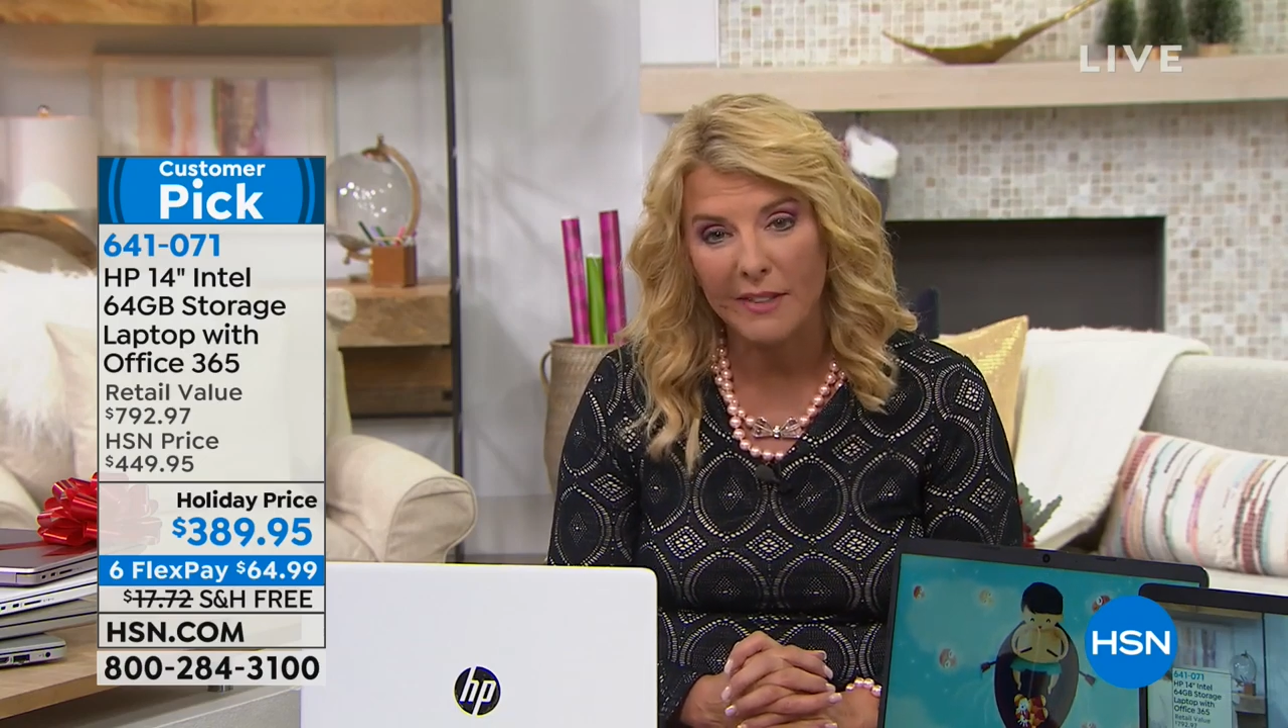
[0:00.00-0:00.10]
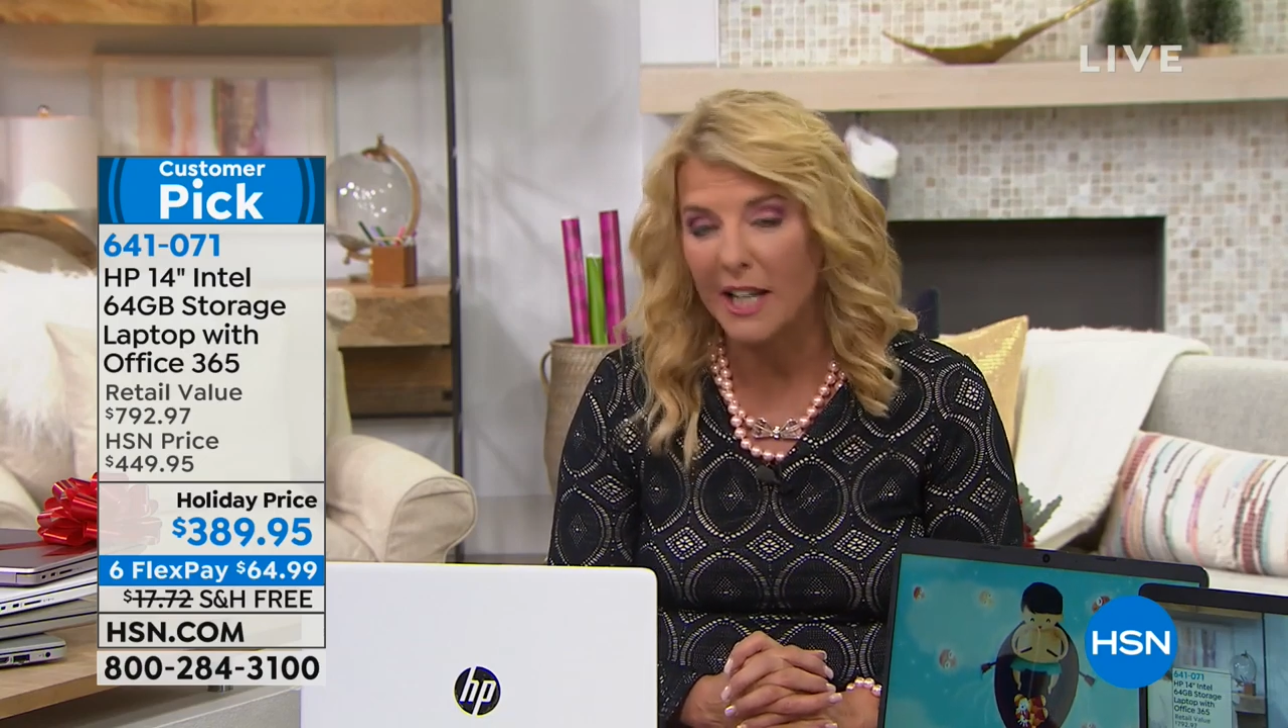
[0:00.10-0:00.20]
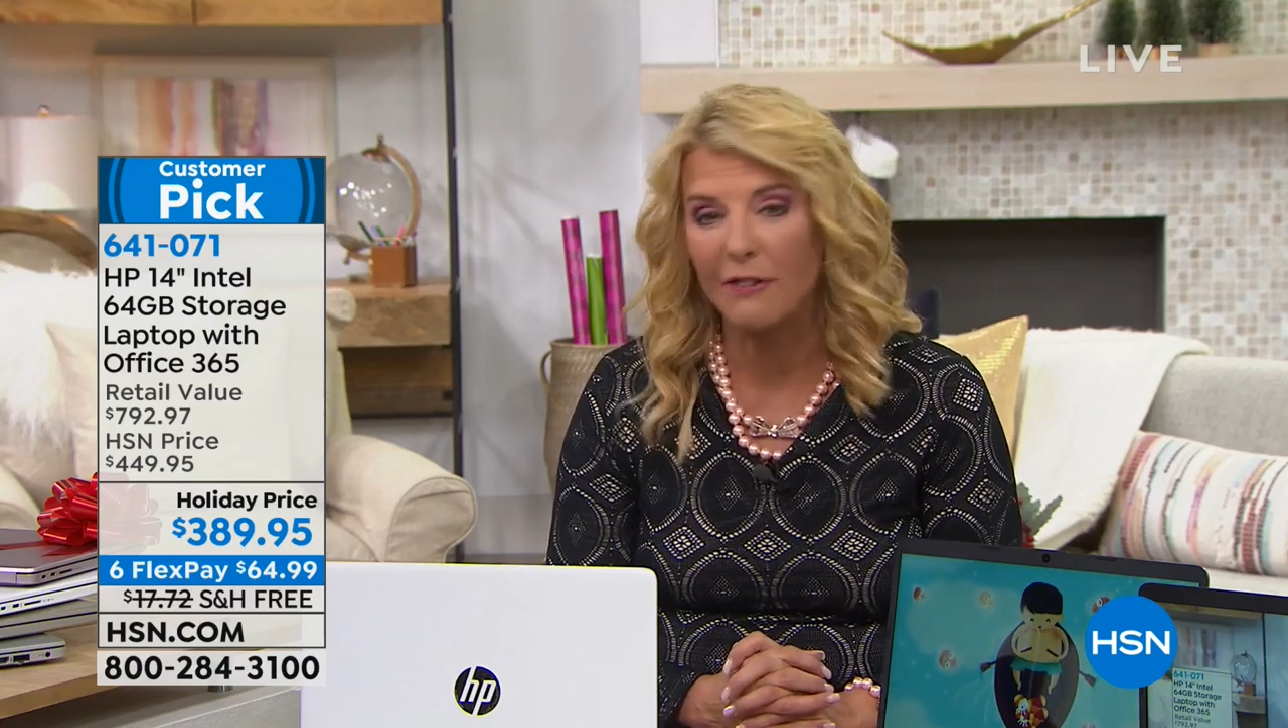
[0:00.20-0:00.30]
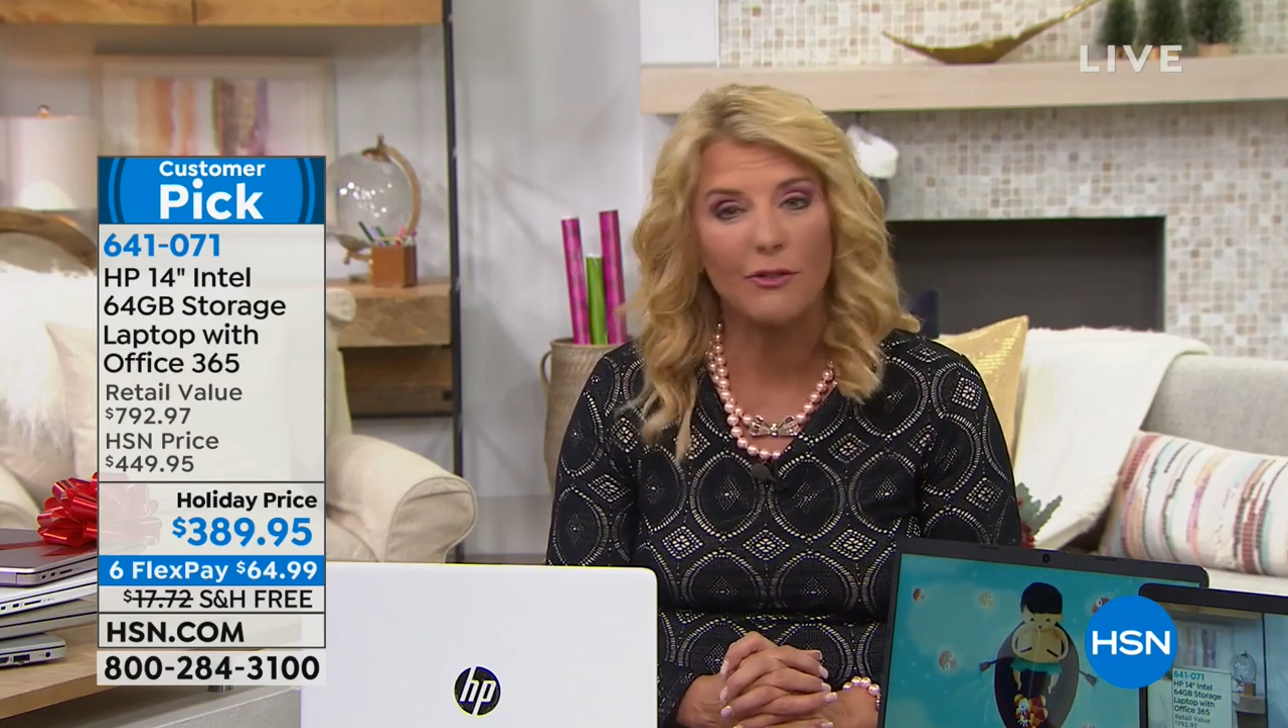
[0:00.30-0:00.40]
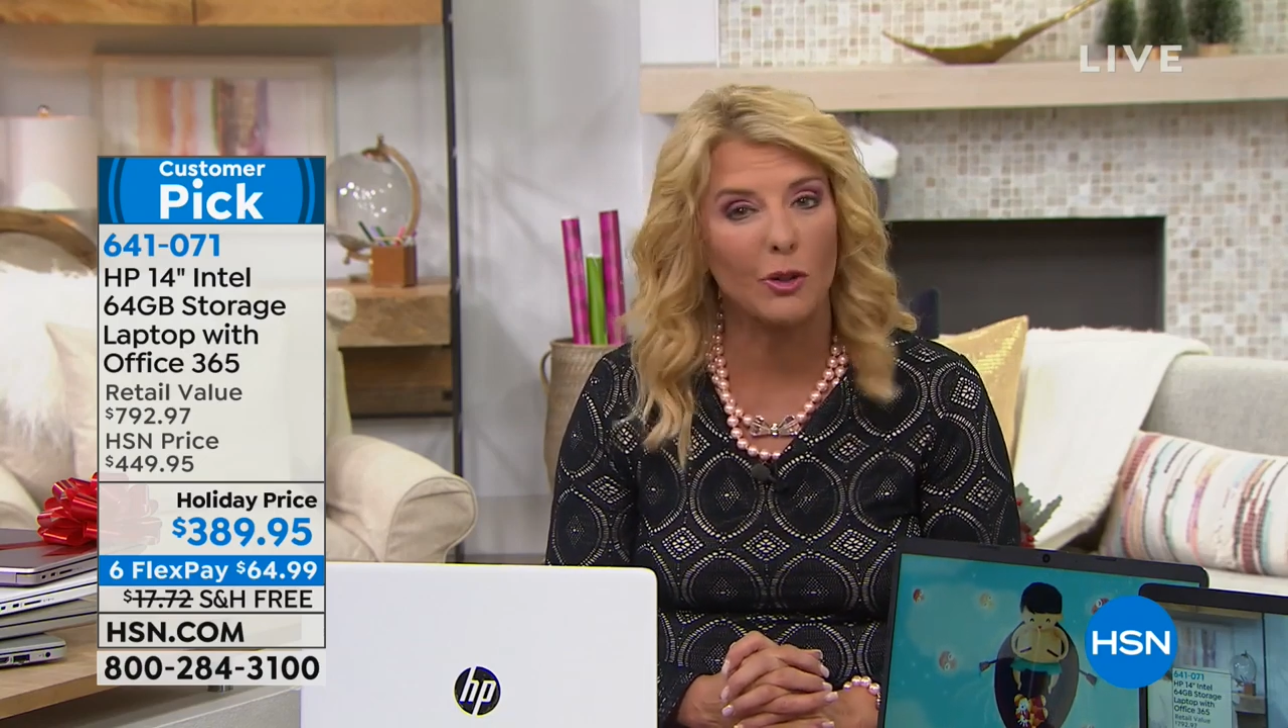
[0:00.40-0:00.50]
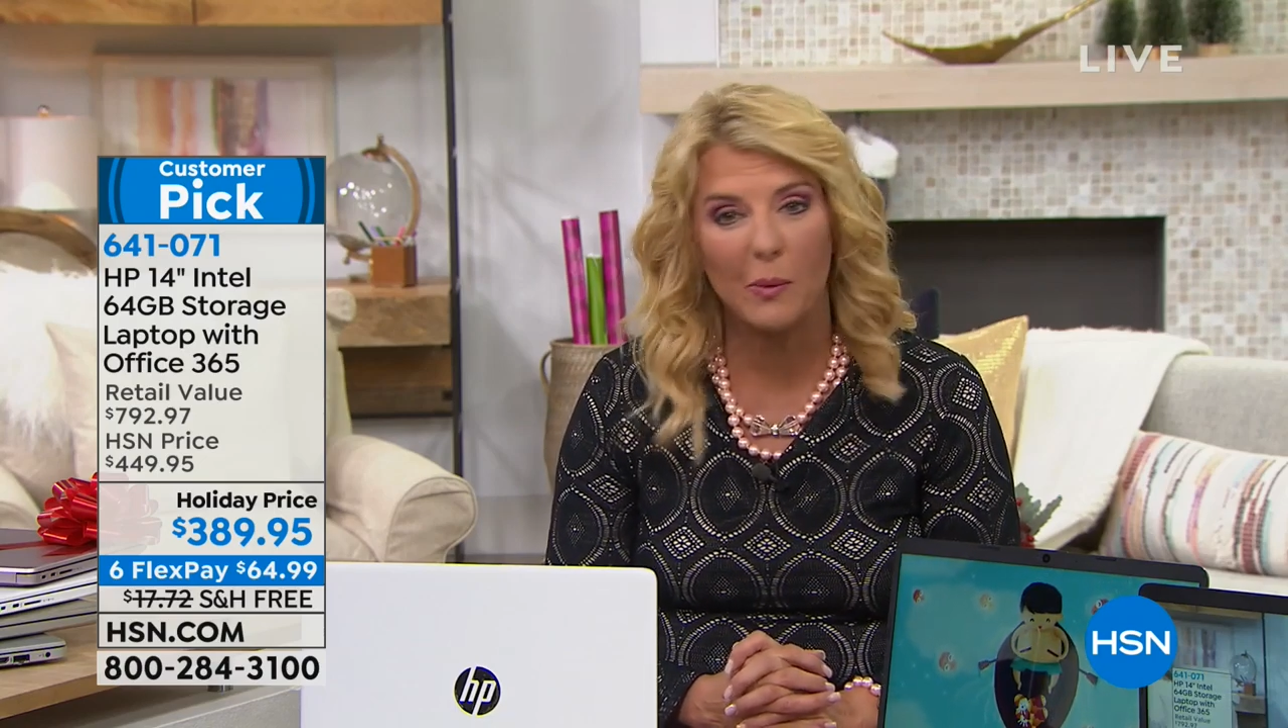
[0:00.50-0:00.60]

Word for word: You get a full